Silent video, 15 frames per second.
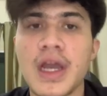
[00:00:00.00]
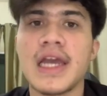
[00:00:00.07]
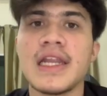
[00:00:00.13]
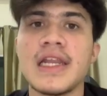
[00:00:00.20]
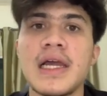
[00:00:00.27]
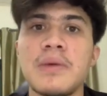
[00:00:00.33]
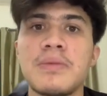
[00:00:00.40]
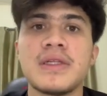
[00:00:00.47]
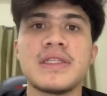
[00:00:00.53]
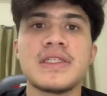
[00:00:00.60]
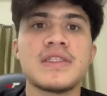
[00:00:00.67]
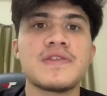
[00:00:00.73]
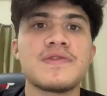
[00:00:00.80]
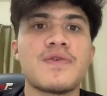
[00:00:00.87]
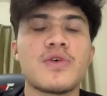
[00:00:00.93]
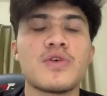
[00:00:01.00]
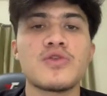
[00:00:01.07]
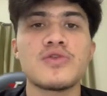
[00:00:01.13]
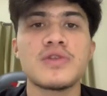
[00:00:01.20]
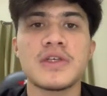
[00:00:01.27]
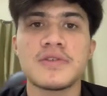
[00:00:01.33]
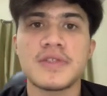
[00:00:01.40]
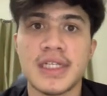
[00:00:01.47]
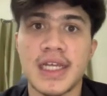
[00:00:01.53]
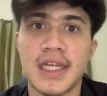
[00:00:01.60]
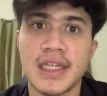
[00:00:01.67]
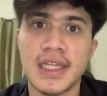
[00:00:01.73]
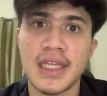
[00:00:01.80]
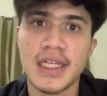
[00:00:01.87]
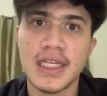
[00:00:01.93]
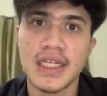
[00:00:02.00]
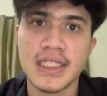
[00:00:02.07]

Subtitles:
and liabilities for 2019